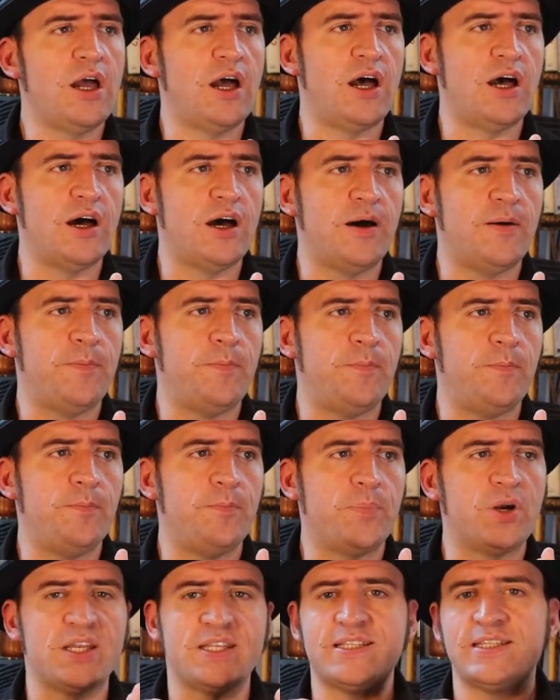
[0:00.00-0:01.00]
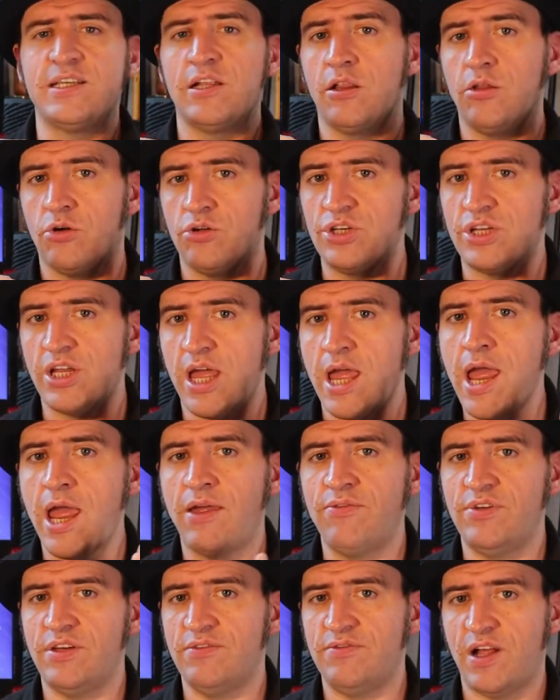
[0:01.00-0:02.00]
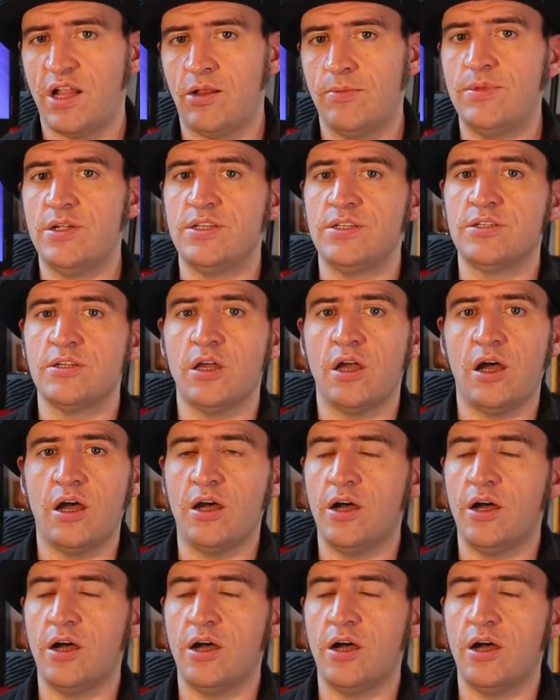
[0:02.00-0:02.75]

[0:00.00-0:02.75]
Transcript: but it's still under heavy development.